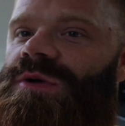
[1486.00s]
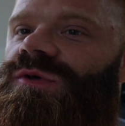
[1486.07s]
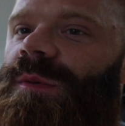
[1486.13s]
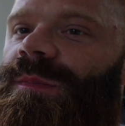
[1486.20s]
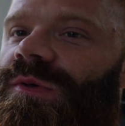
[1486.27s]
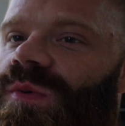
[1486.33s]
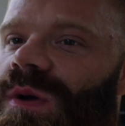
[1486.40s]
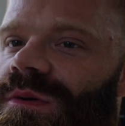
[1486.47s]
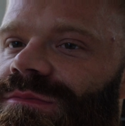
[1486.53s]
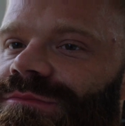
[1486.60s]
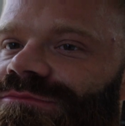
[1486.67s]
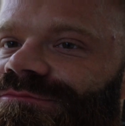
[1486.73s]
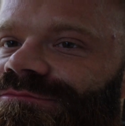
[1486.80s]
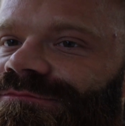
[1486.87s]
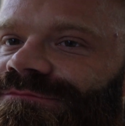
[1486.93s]
top as well,
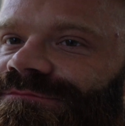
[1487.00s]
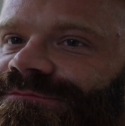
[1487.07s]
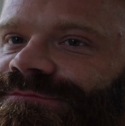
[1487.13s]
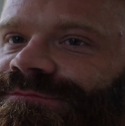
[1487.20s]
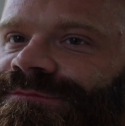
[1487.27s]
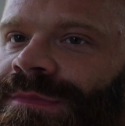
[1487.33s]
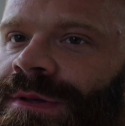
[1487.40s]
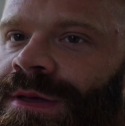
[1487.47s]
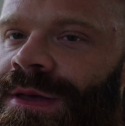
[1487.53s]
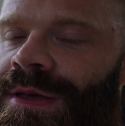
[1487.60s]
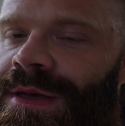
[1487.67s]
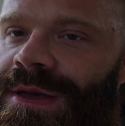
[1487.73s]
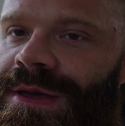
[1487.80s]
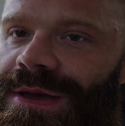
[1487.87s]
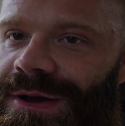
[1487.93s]

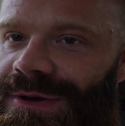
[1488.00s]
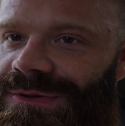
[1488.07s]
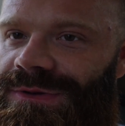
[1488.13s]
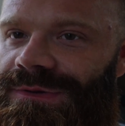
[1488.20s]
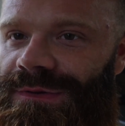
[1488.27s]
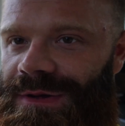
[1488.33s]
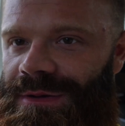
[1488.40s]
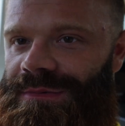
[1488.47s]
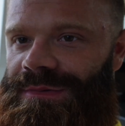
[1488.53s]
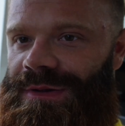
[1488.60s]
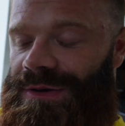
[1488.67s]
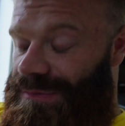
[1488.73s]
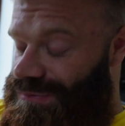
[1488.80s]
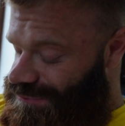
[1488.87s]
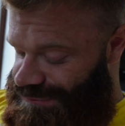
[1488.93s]
because
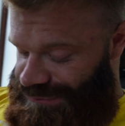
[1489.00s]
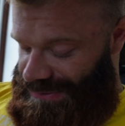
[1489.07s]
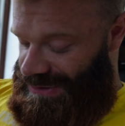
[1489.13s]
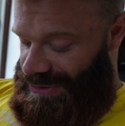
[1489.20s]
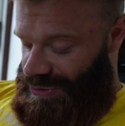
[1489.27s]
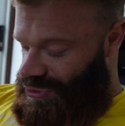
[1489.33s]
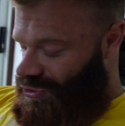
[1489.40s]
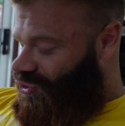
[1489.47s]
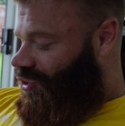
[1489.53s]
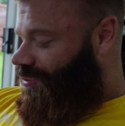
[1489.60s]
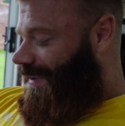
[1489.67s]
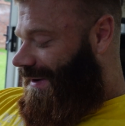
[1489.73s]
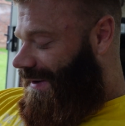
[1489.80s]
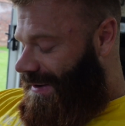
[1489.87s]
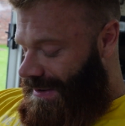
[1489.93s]
it looks
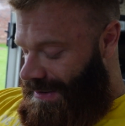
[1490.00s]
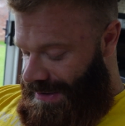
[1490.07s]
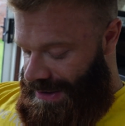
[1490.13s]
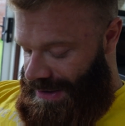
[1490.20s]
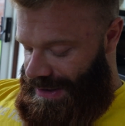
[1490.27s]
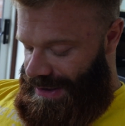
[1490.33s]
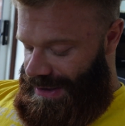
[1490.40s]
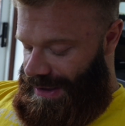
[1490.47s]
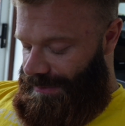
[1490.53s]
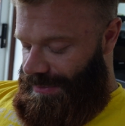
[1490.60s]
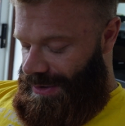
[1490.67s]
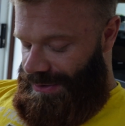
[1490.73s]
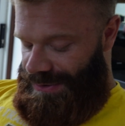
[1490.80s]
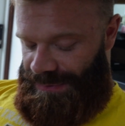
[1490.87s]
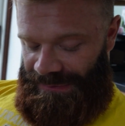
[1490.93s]
stupid.
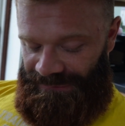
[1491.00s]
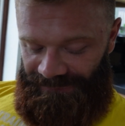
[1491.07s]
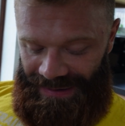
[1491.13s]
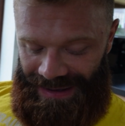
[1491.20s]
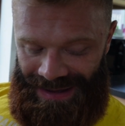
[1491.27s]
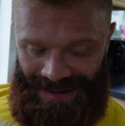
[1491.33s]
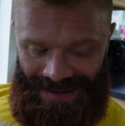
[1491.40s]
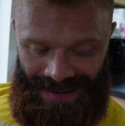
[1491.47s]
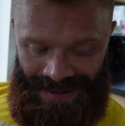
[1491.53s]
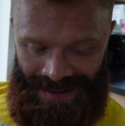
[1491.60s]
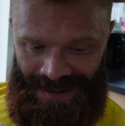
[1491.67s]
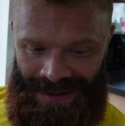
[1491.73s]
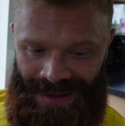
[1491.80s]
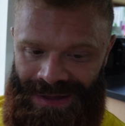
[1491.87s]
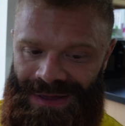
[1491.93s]
But to be fair,
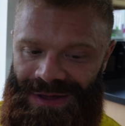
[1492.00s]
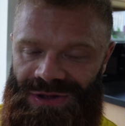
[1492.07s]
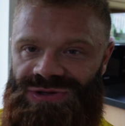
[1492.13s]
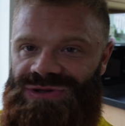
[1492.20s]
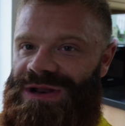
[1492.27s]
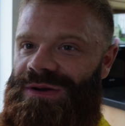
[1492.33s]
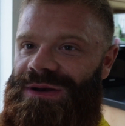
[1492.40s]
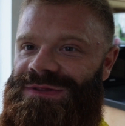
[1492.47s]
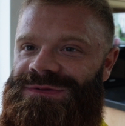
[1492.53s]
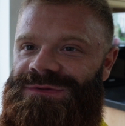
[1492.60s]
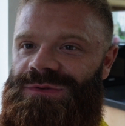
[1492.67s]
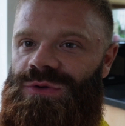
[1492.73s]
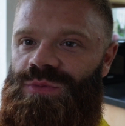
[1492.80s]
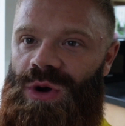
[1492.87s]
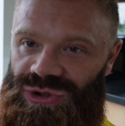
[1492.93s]
Chanel needs to
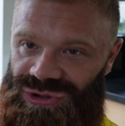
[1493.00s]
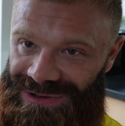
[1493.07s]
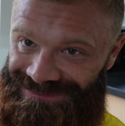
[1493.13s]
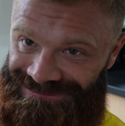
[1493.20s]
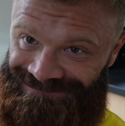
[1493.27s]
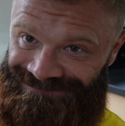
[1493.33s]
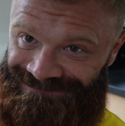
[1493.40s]
do the washing.